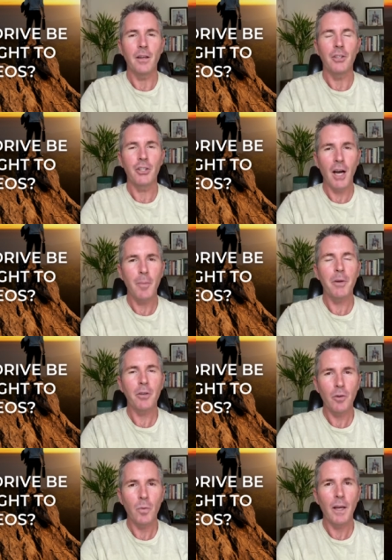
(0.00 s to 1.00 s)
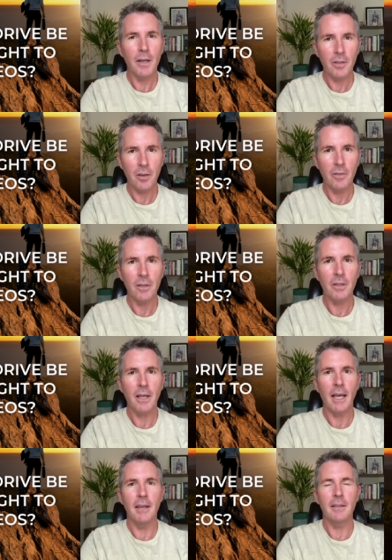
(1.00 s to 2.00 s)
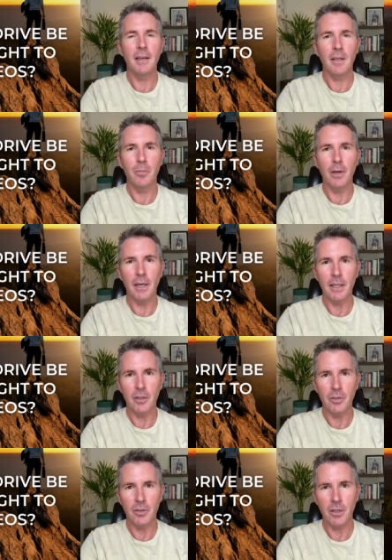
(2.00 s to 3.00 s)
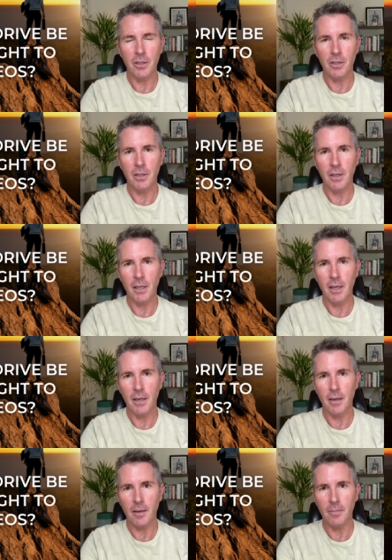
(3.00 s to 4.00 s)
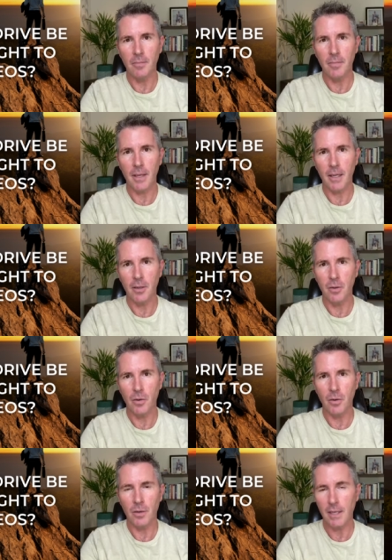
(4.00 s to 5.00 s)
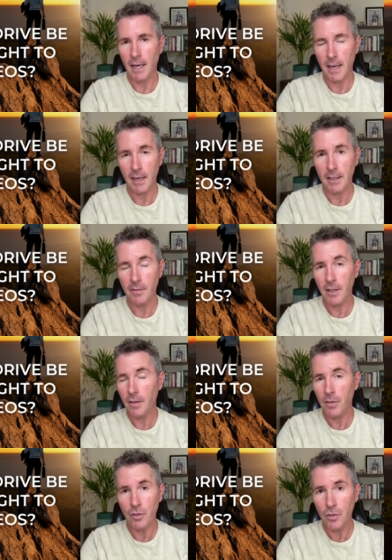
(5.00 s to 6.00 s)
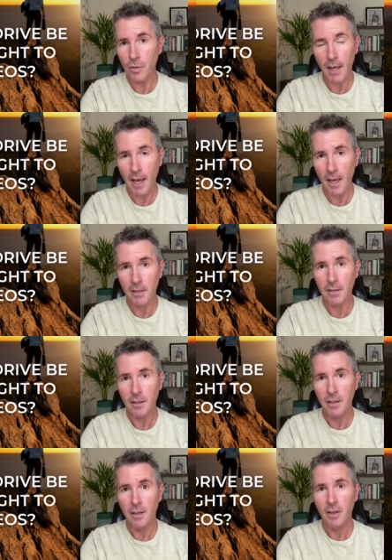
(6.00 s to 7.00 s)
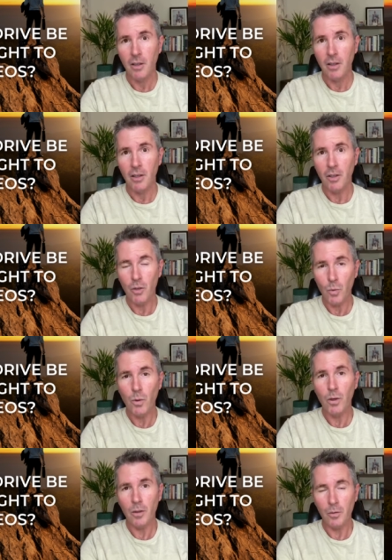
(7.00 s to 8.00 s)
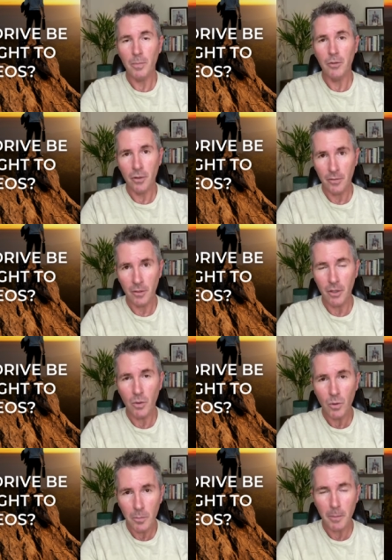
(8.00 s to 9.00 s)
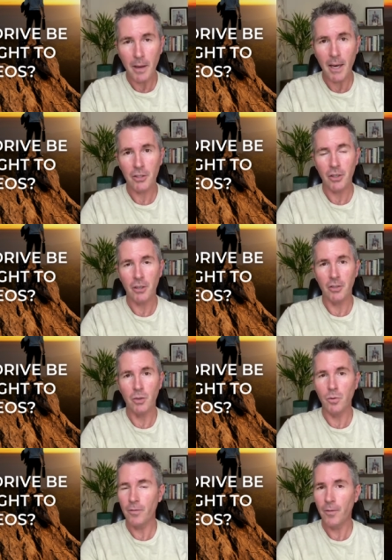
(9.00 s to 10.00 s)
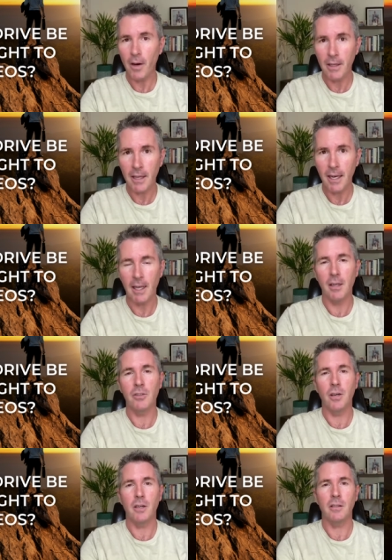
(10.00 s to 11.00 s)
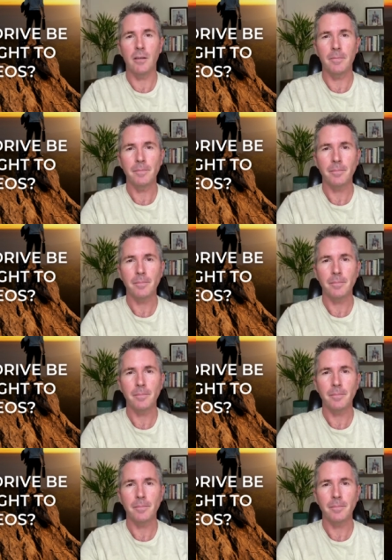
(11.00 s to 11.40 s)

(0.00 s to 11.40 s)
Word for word: sharpen your awareness of it and deliberately use it um, in your daily activity. If you do that, you will be driven, you will be passionate, you will find that energizing.